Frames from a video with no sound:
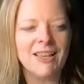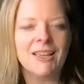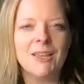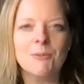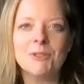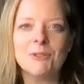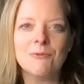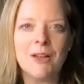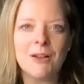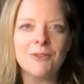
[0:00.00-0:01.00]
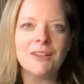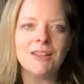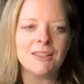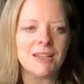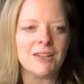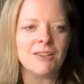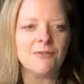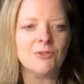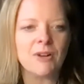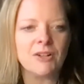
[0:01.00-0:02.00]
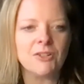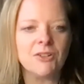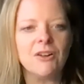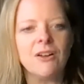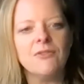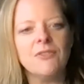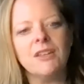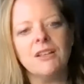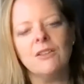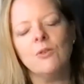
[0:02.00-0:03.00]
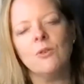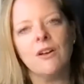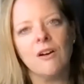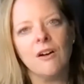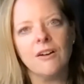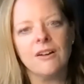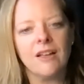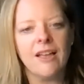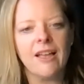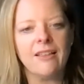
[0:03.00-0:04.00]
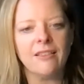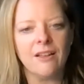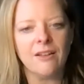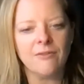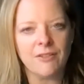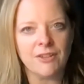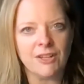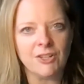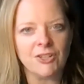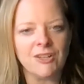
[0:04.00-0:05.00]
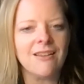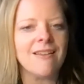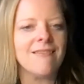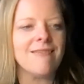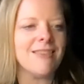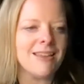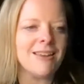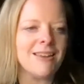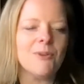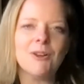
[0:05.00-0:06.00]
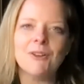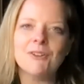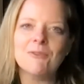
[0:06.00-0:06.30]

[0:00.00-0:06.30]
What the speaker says: He was the founding executive director of the Illinois Heart and Lung Foundation, and then he went on to